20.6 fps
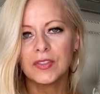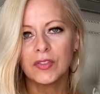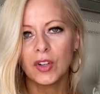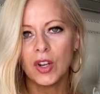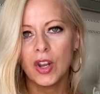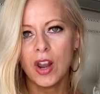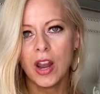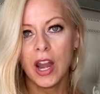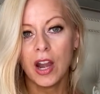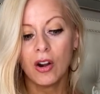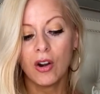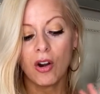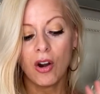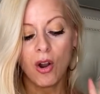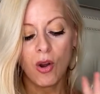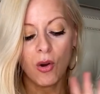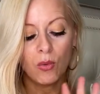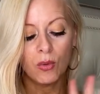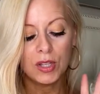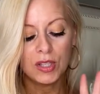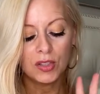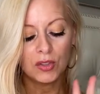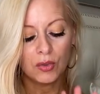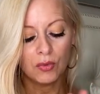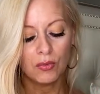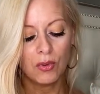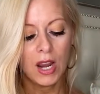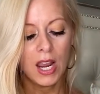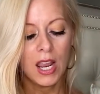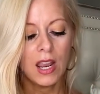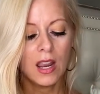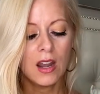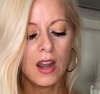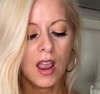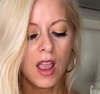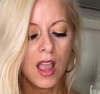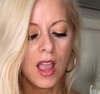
for your hair are always great.